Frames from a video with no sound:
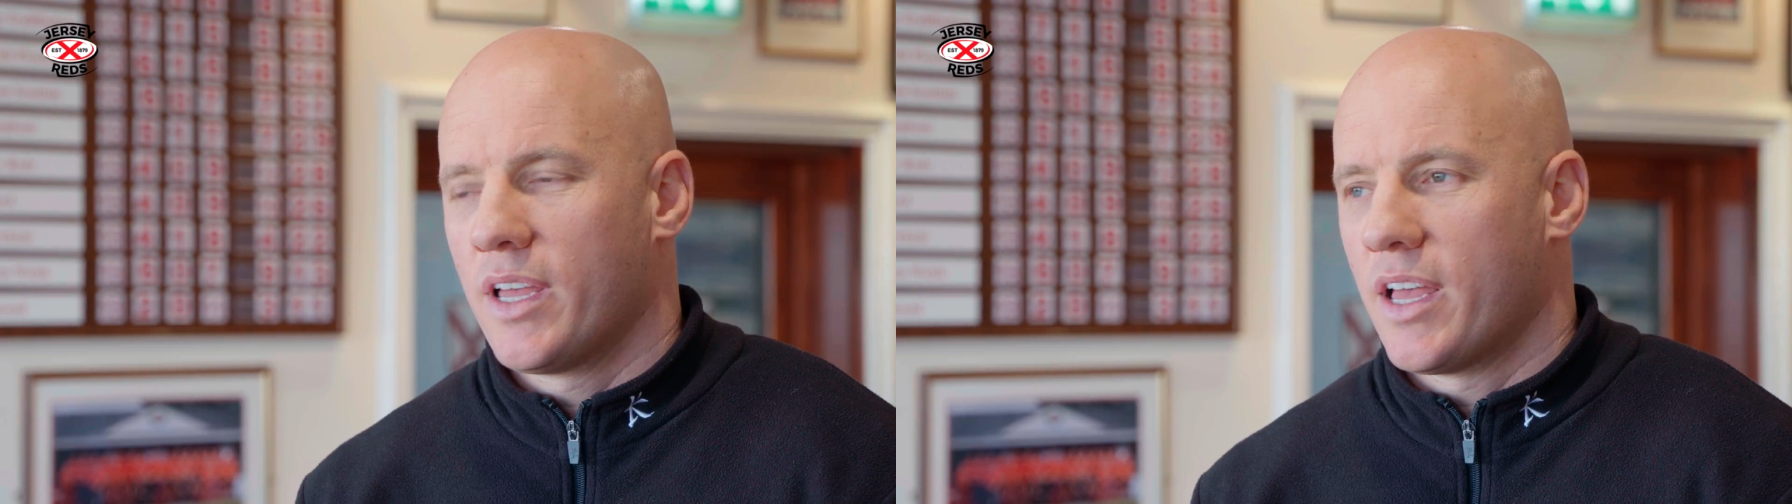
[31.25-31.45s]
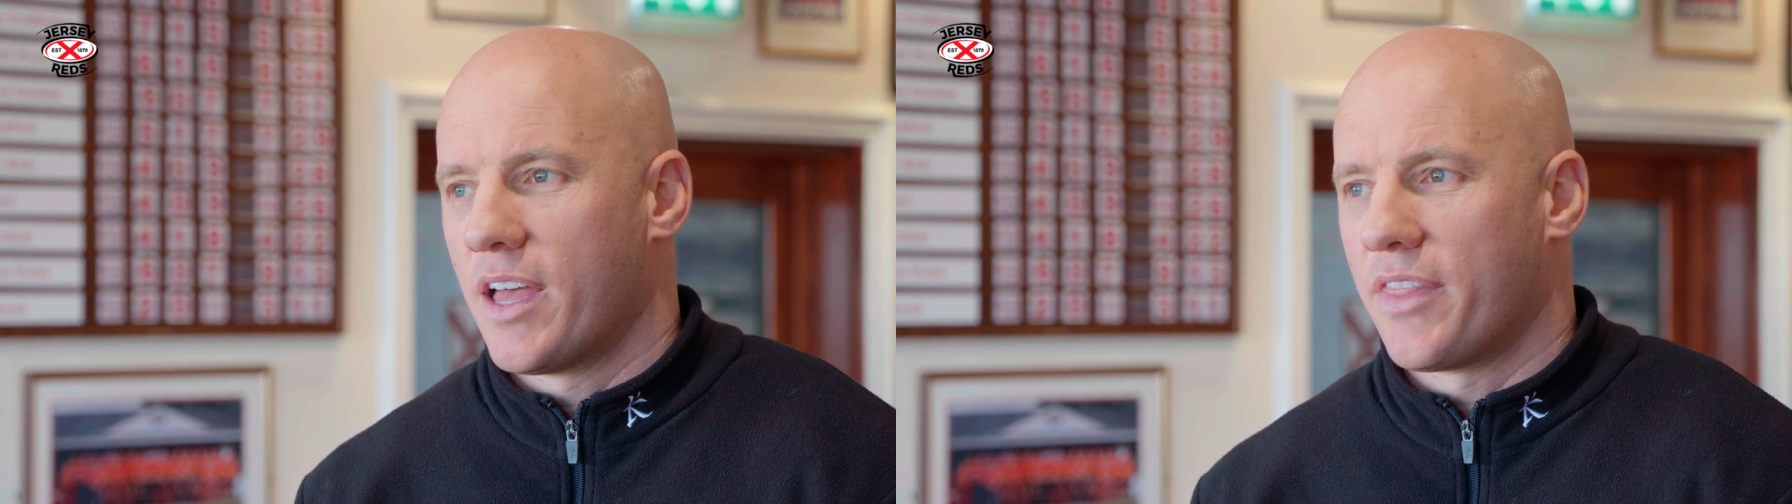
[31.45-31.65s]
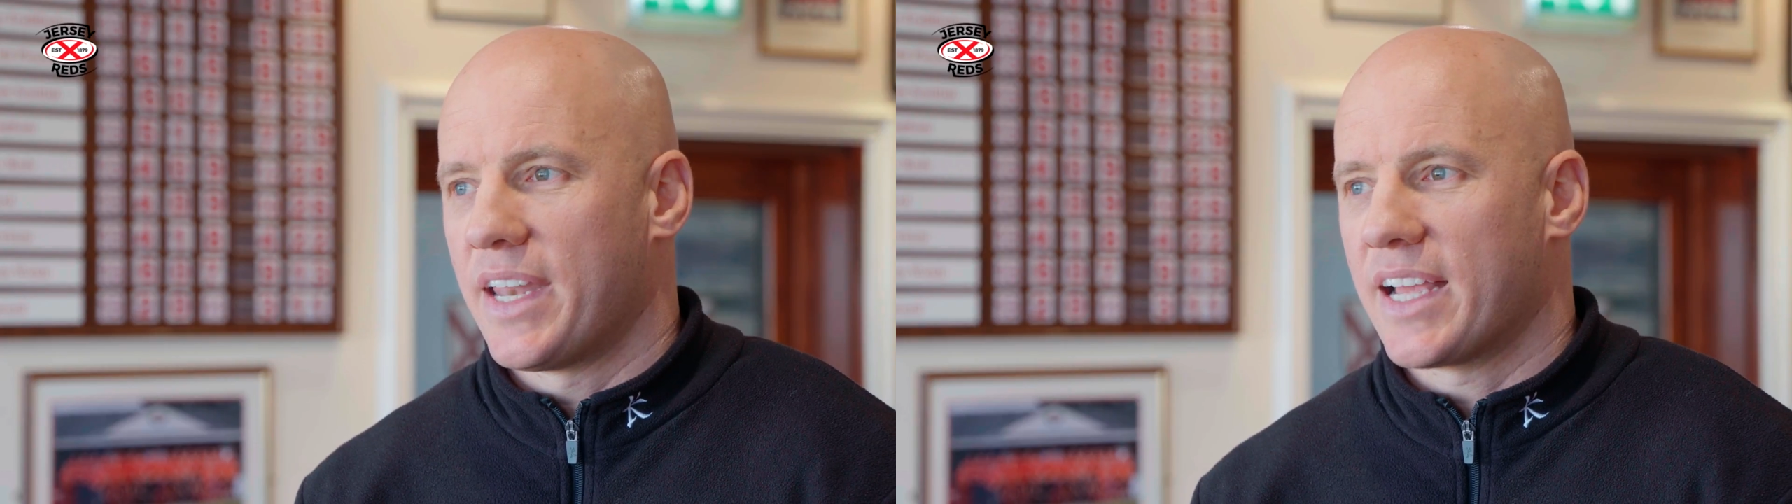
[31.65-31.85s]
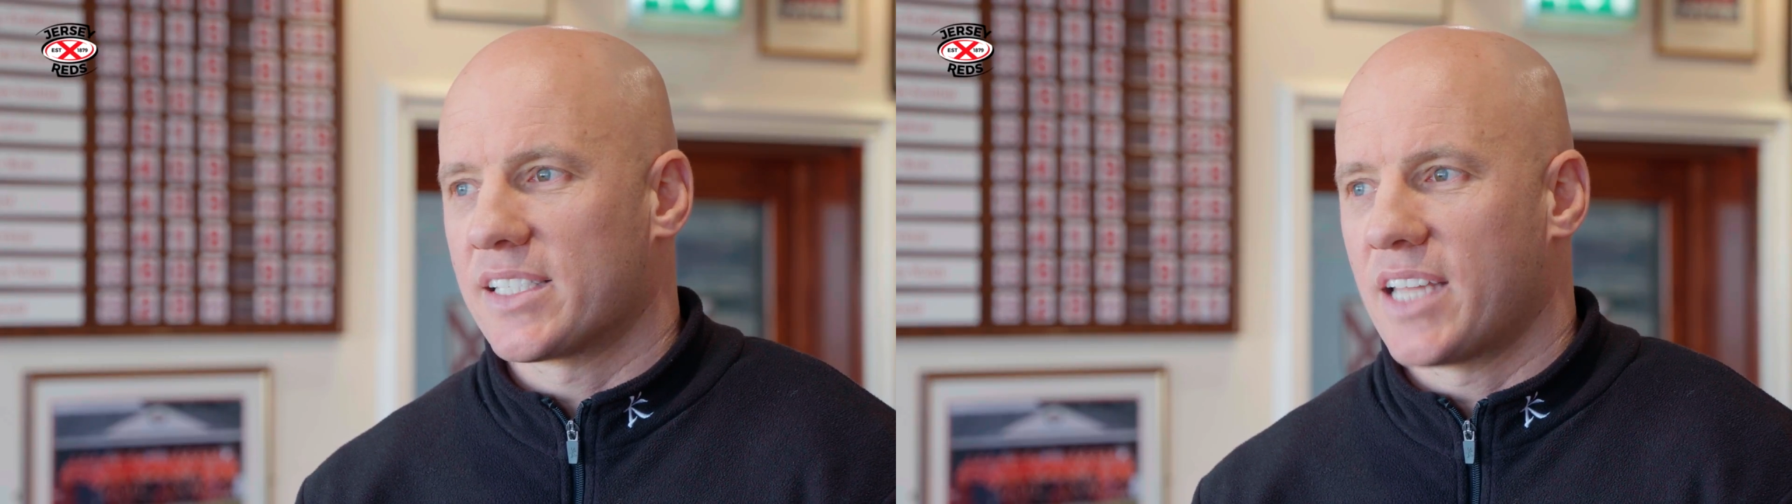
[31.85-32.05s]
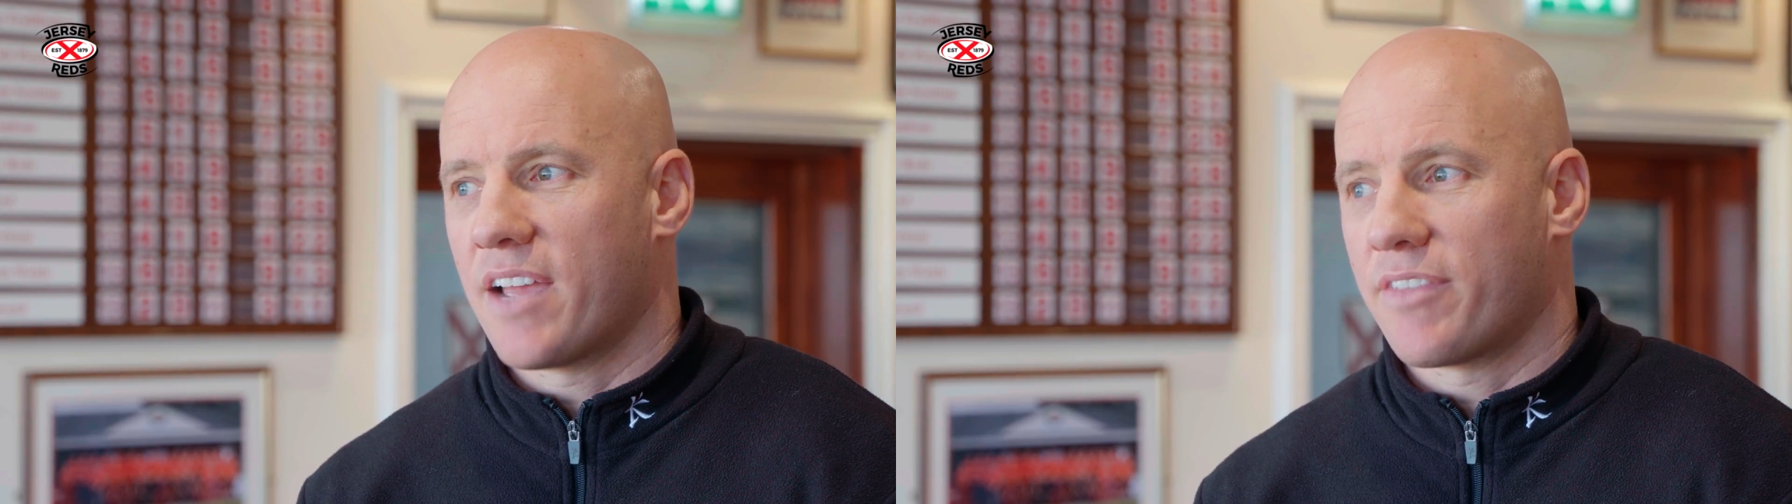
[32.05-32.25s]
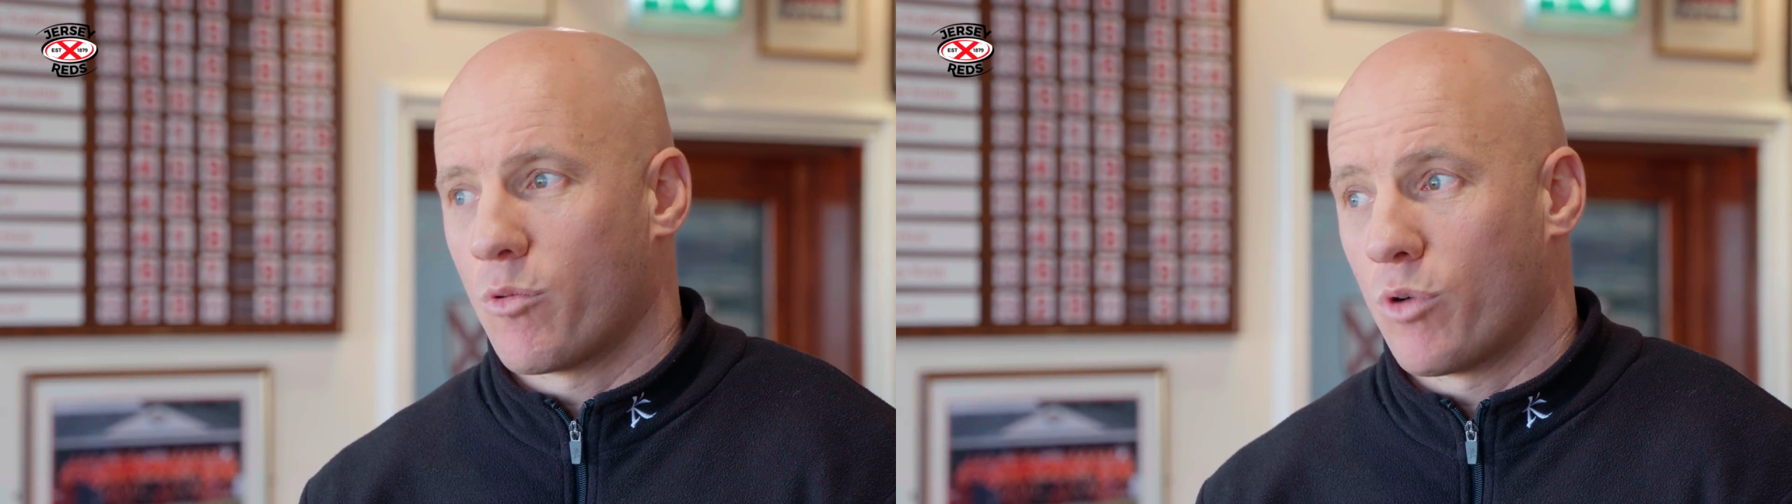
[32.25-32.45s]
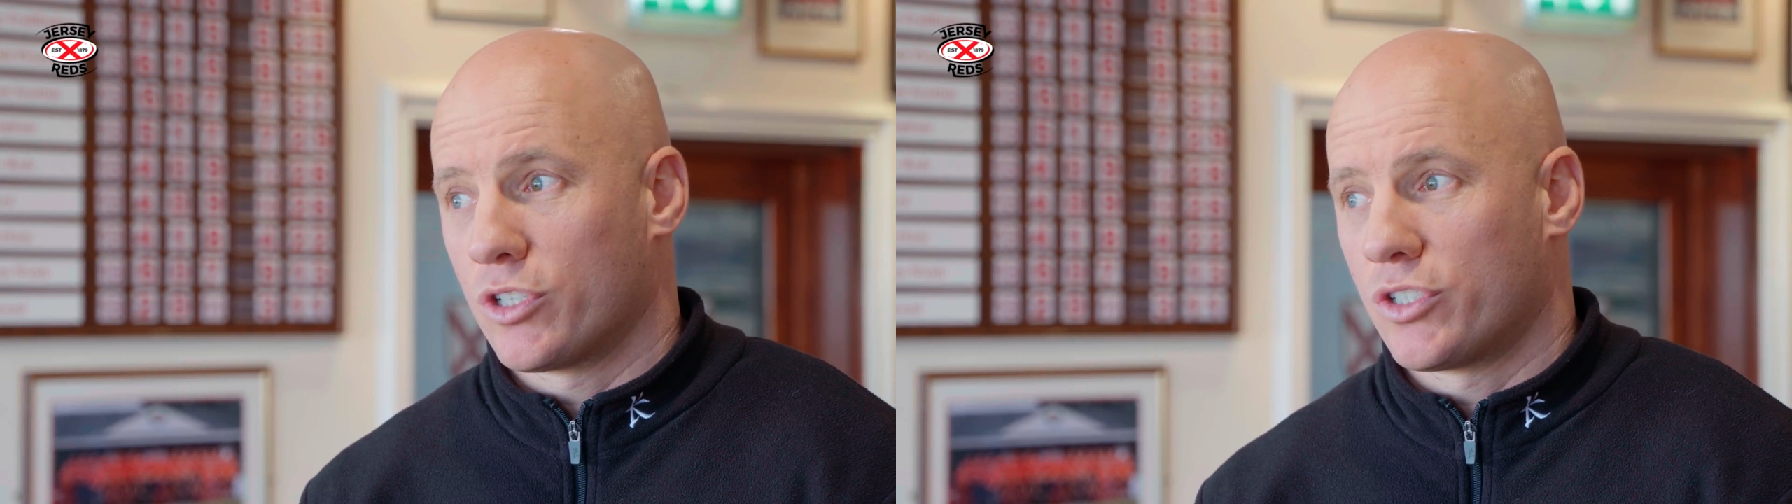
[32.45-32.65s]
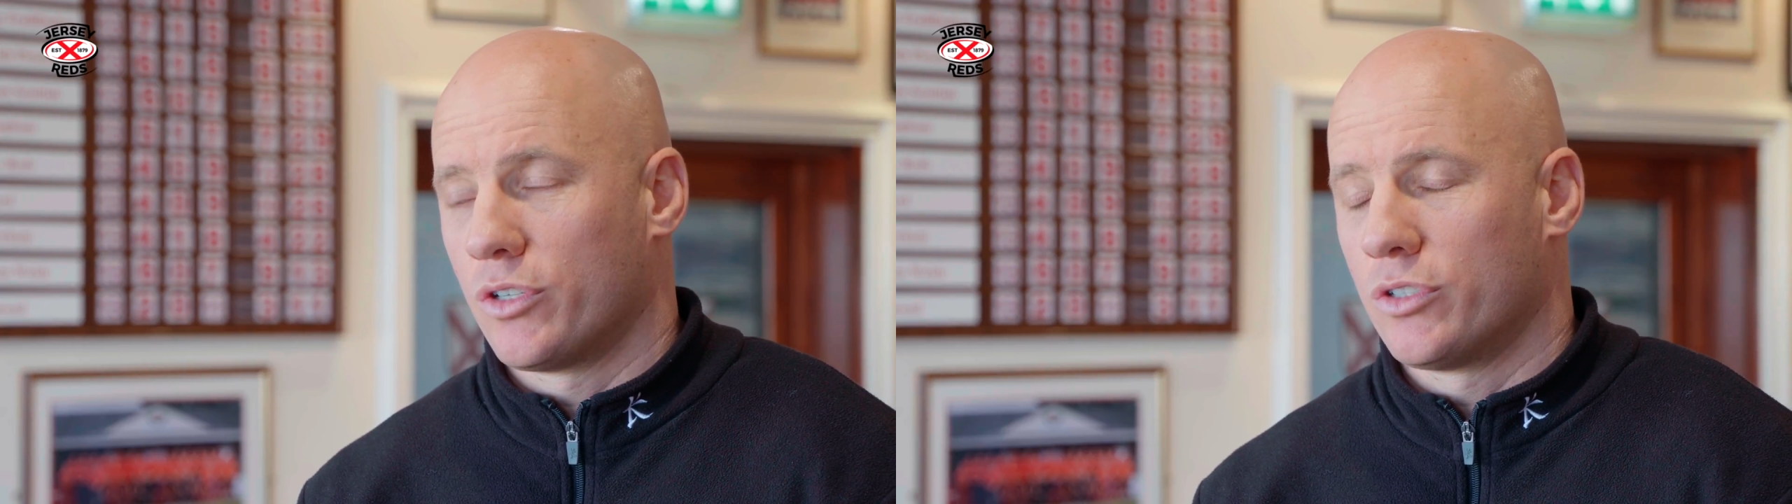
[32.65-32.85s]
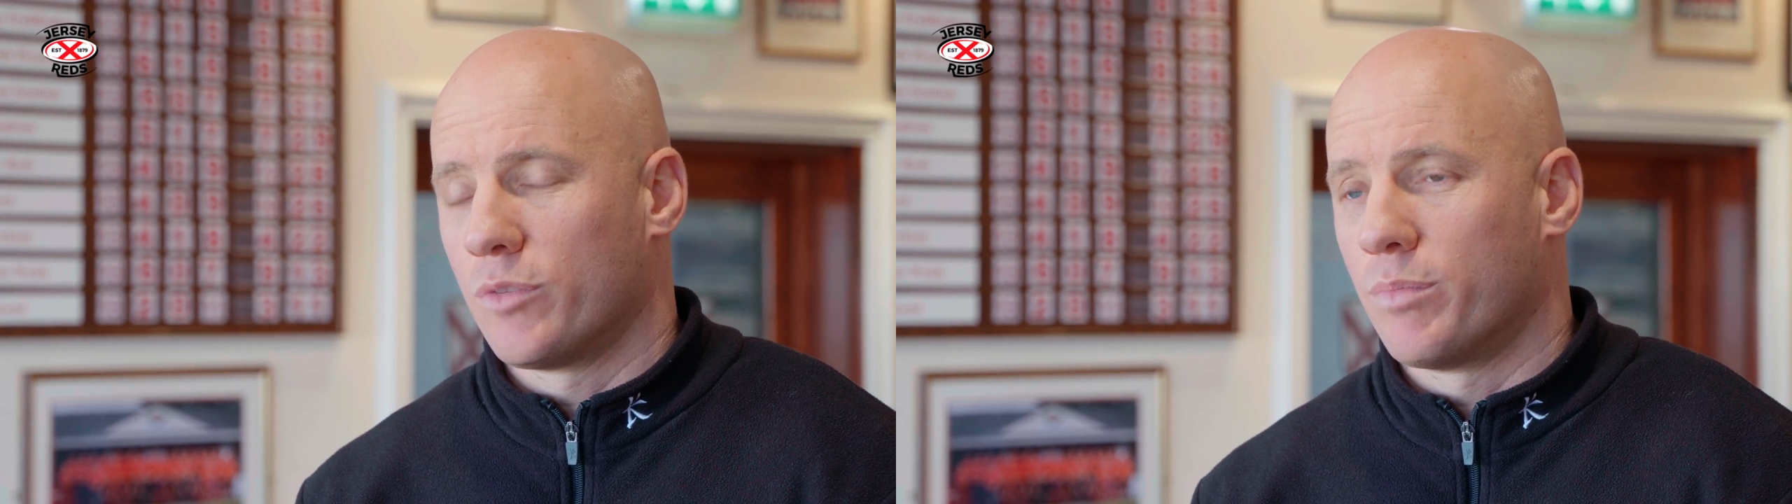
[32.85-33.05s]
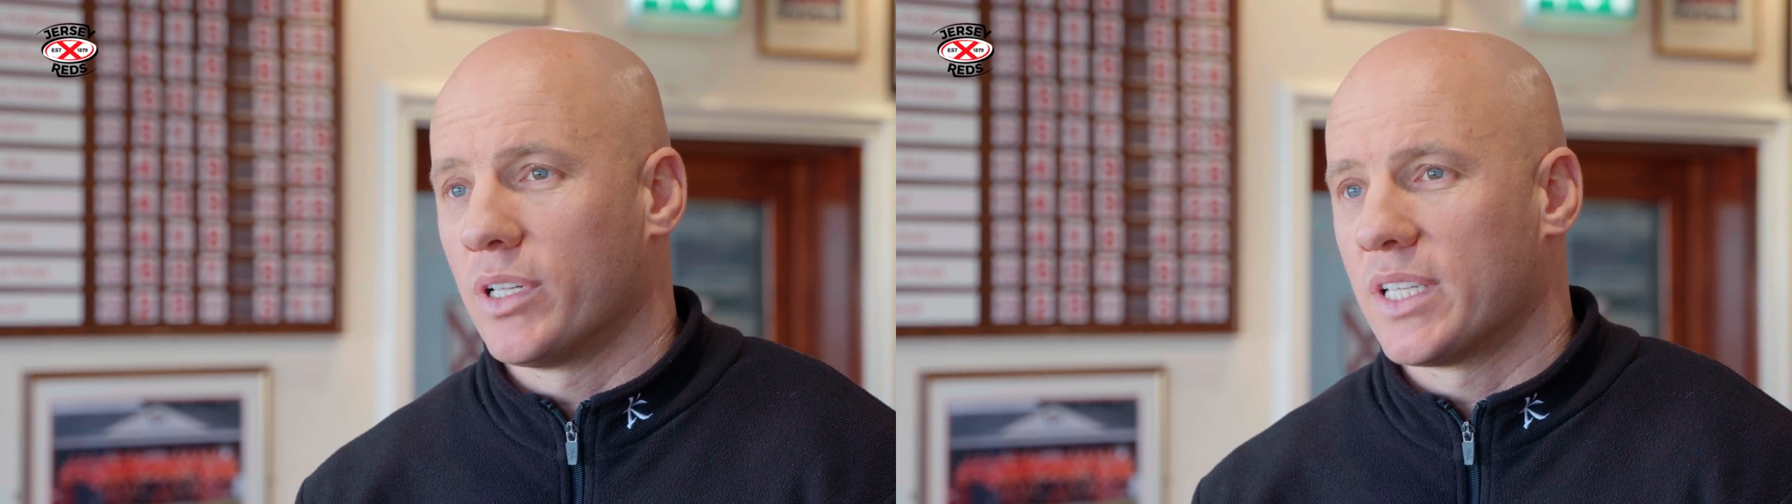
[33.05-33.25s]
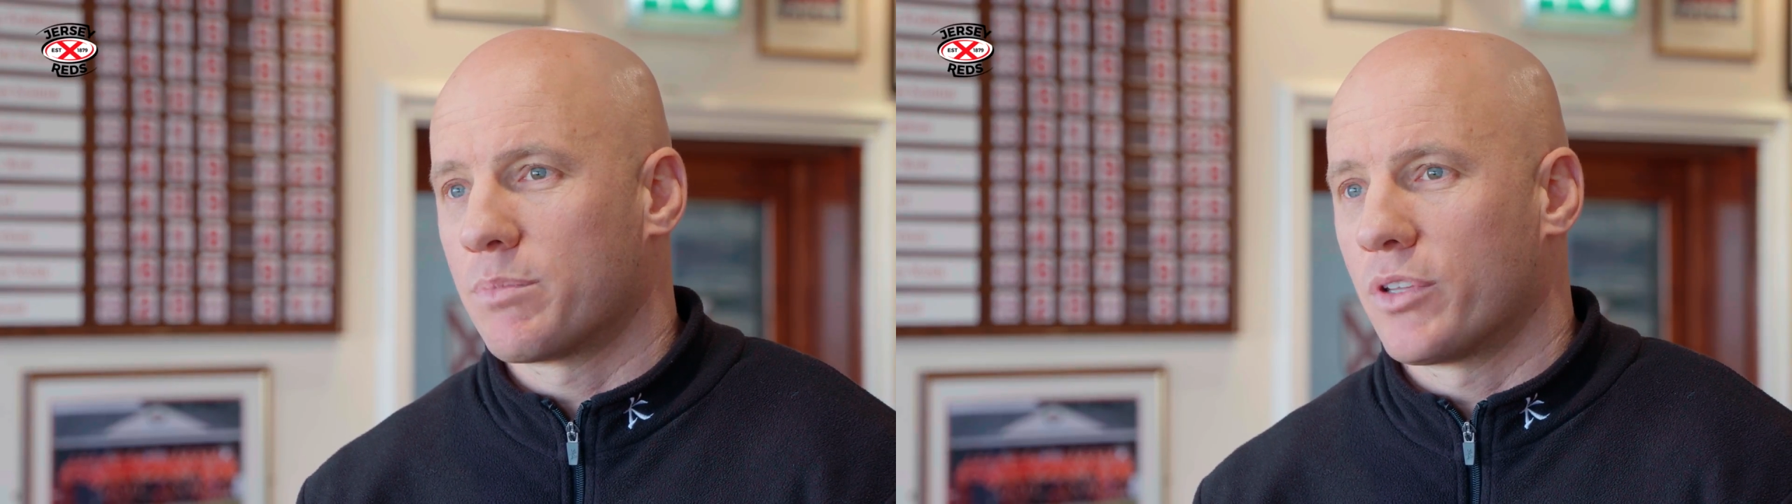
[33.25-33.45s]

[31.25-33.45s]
the next day if they wanted to build up